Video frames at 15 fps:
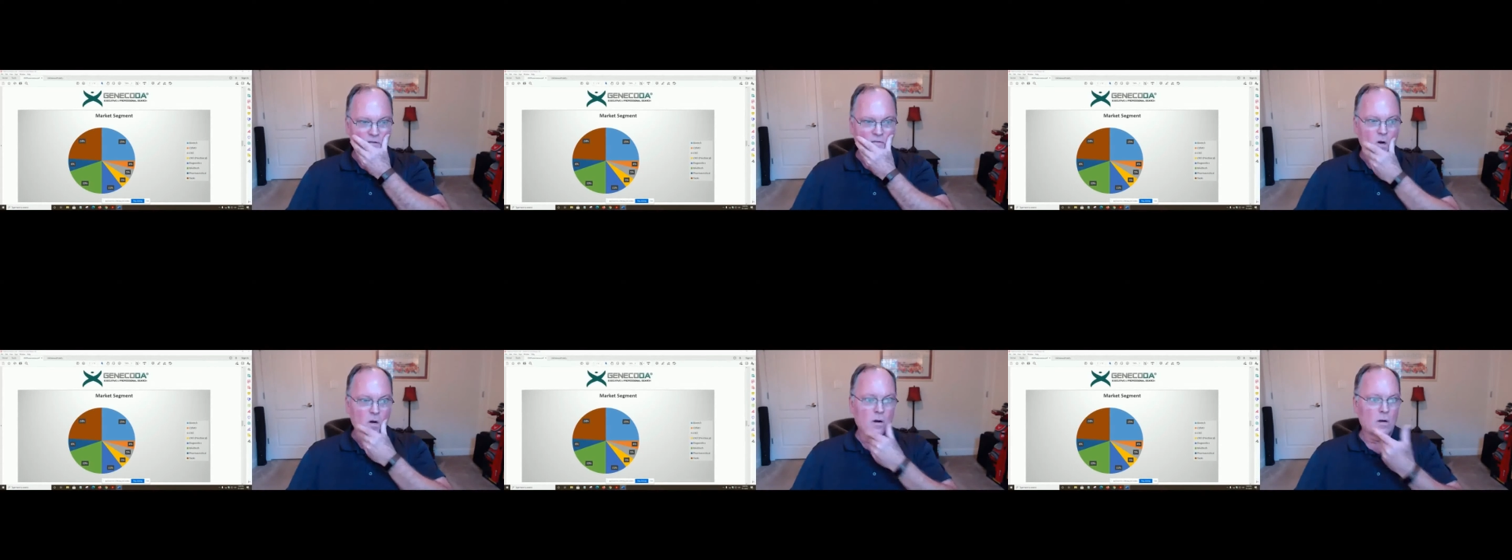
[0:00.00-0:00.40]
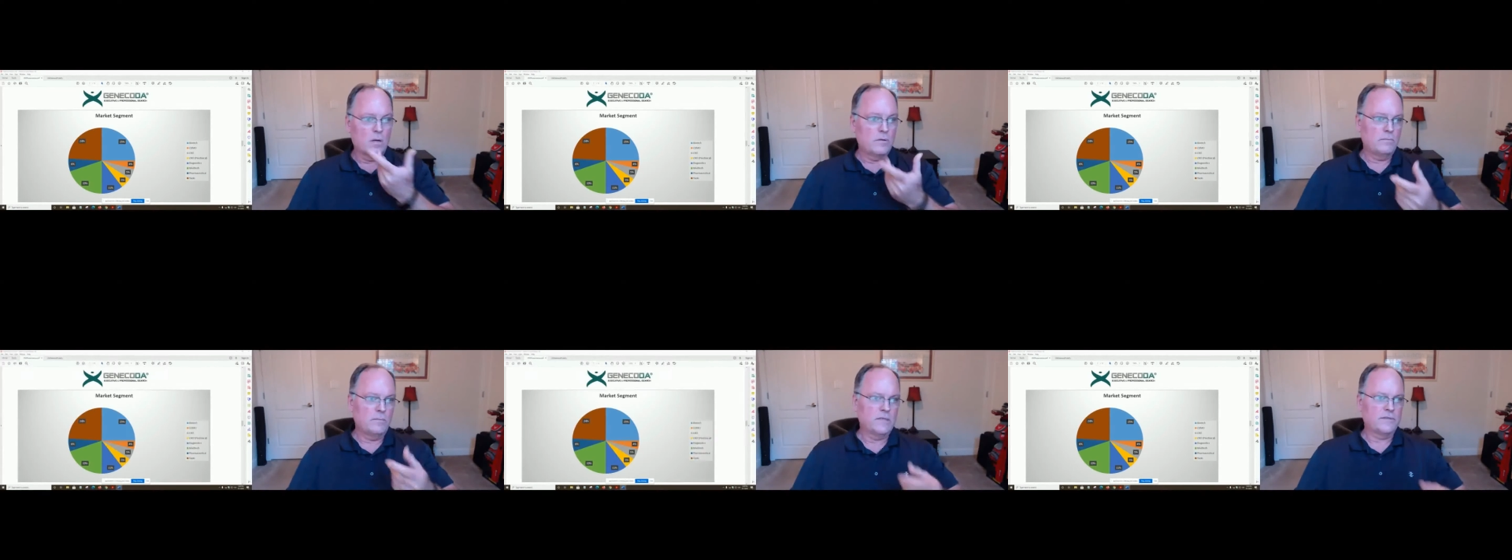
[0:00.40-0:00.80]
for our
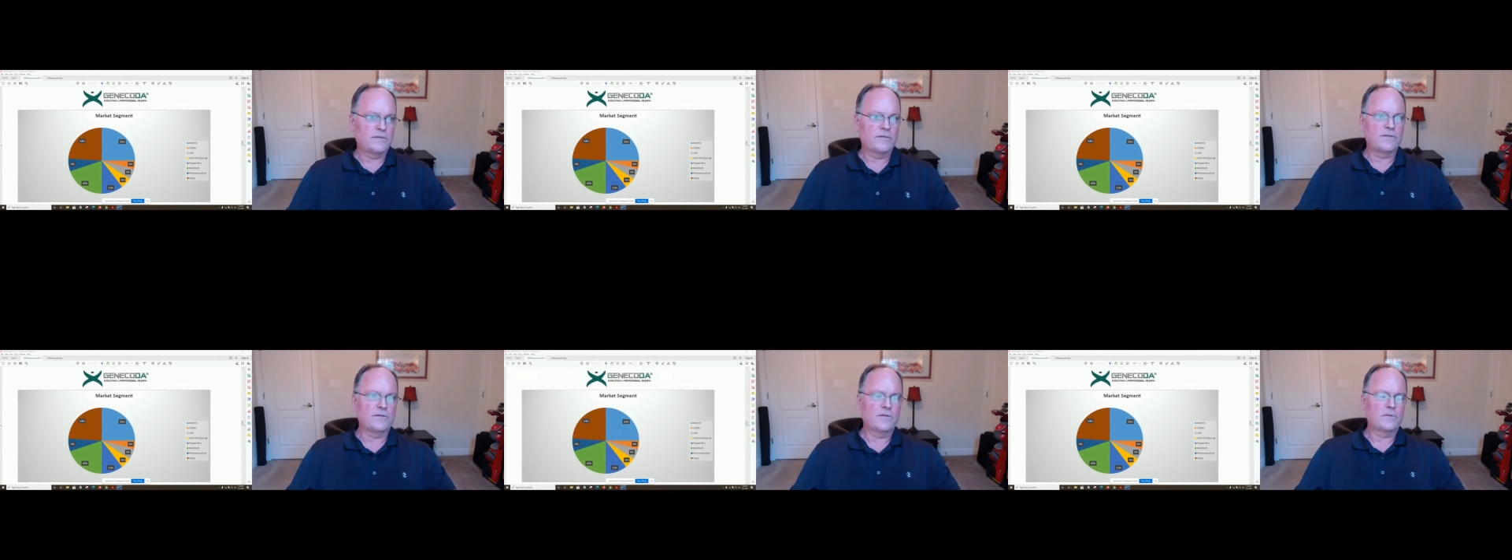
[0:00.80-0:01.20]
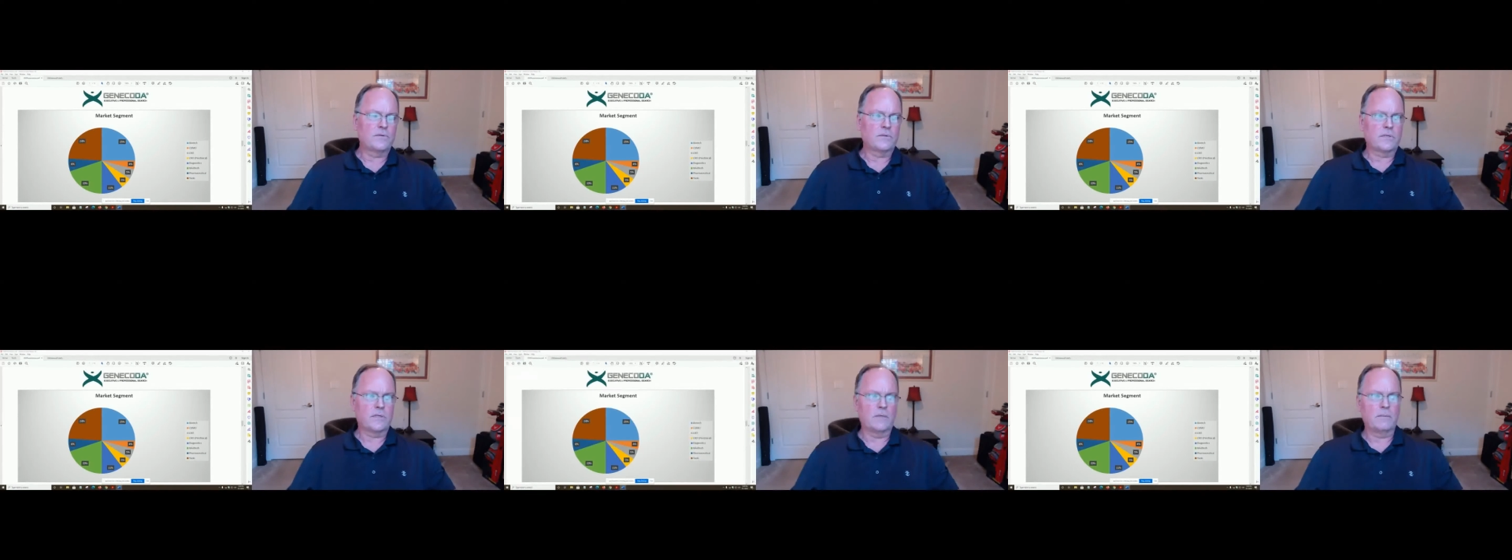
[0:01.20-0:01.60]
own business,
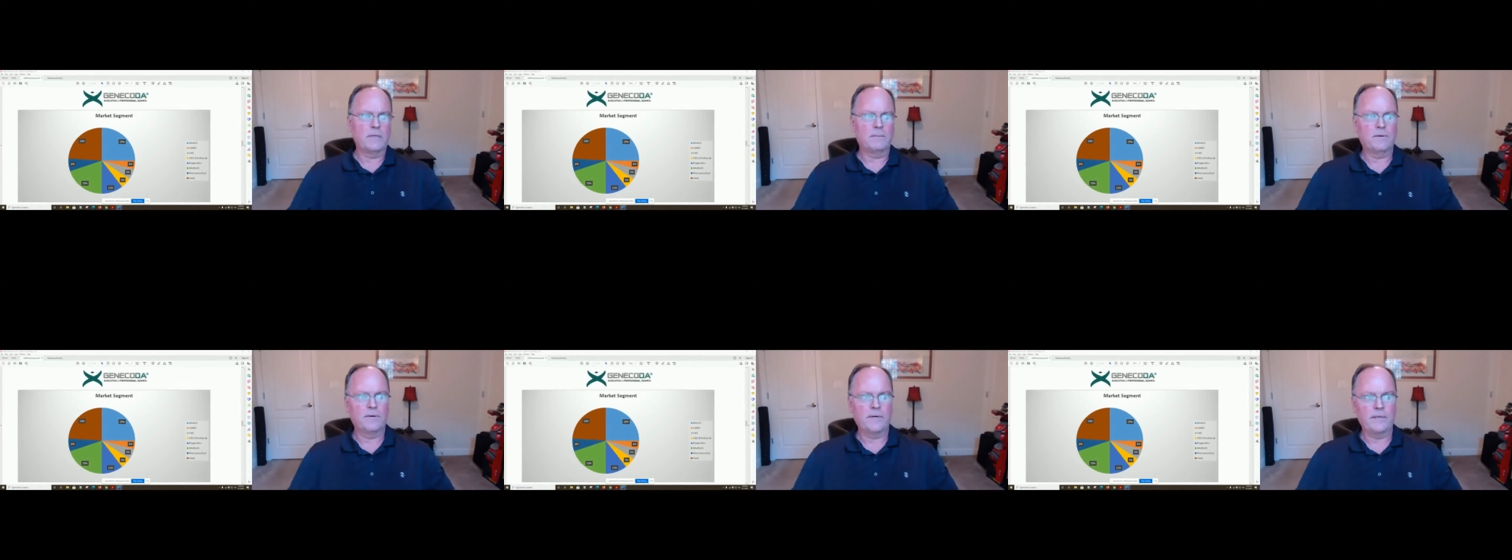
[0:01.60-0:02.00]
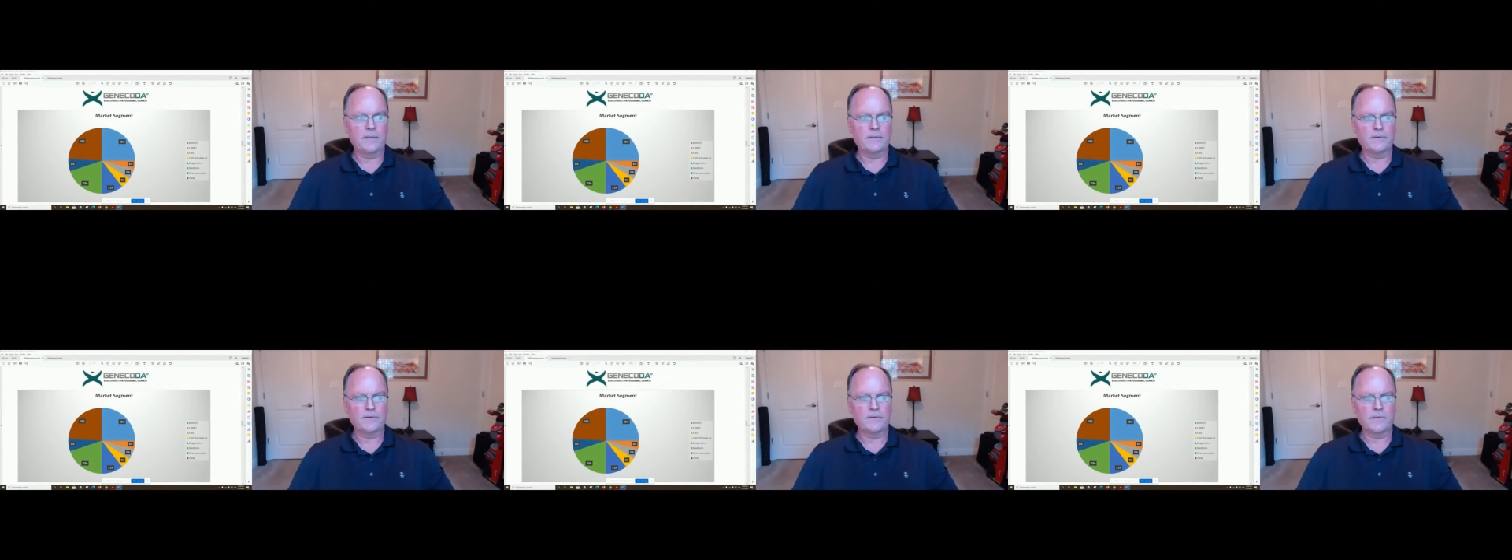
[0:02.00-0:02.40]
this was going to be a pretty
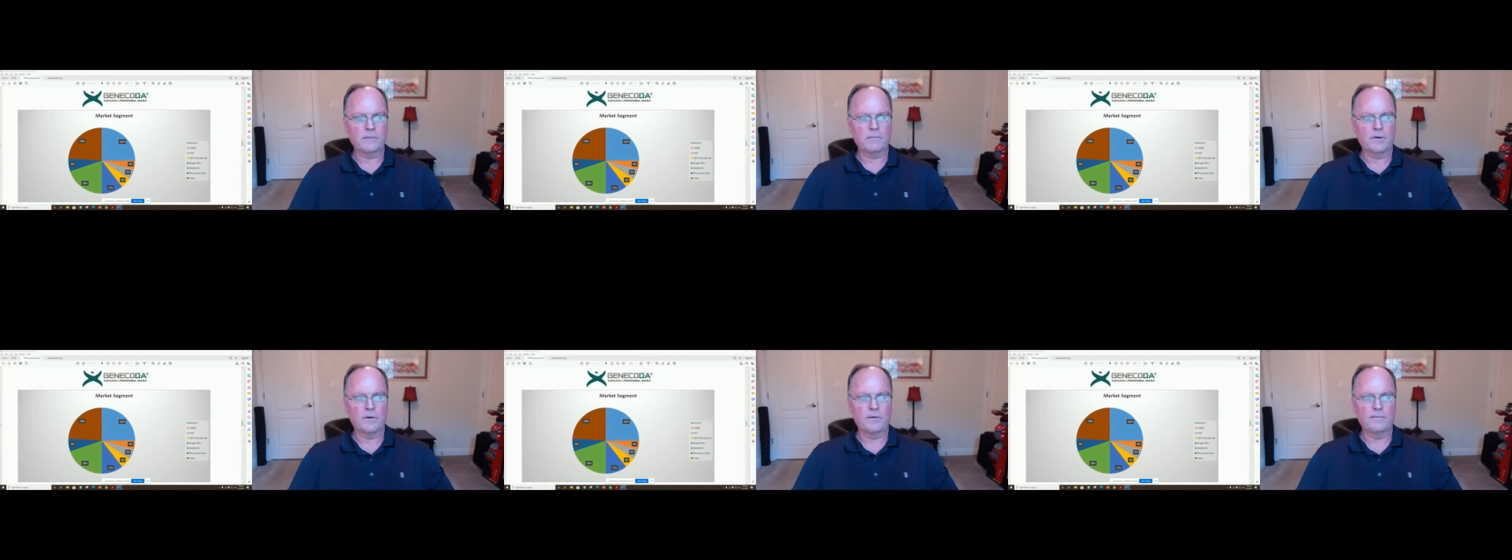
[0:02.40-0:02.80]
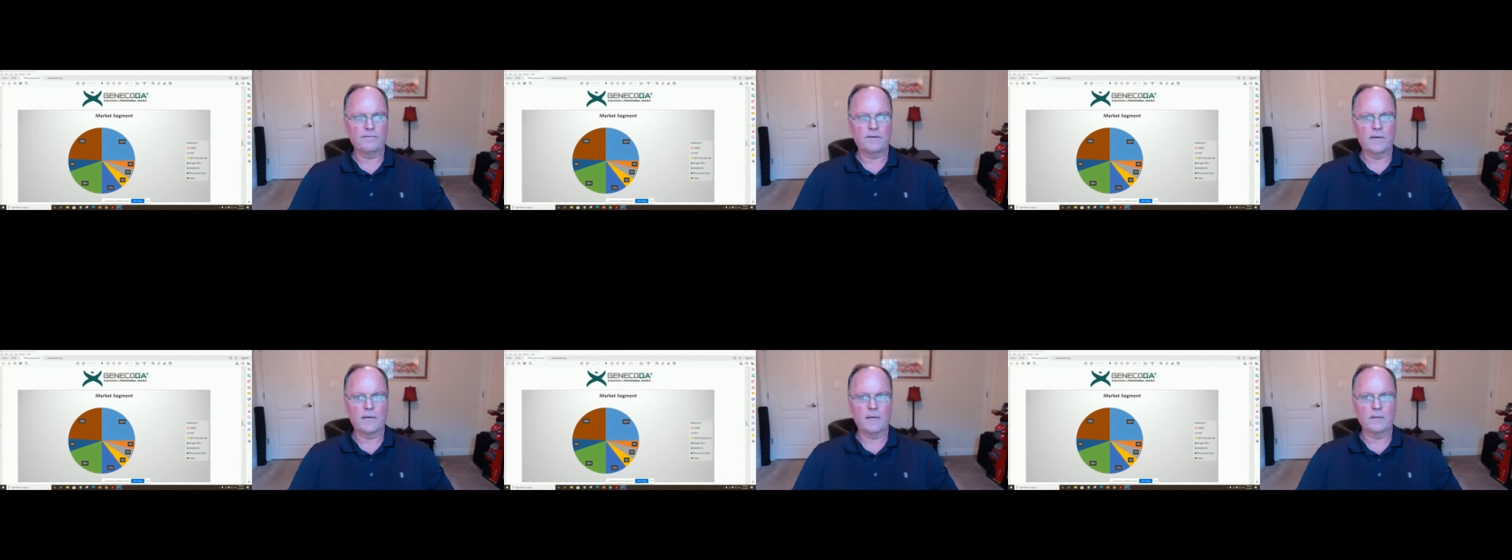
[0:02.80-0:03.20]
interesting
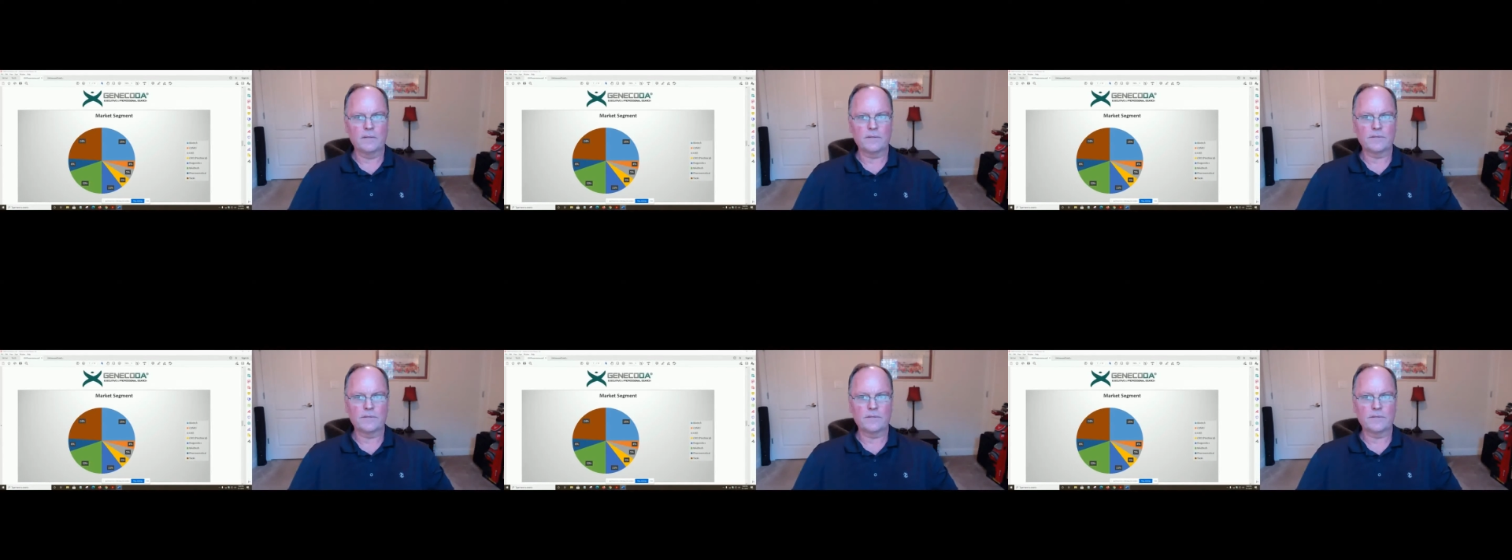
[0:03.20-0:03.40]
profile,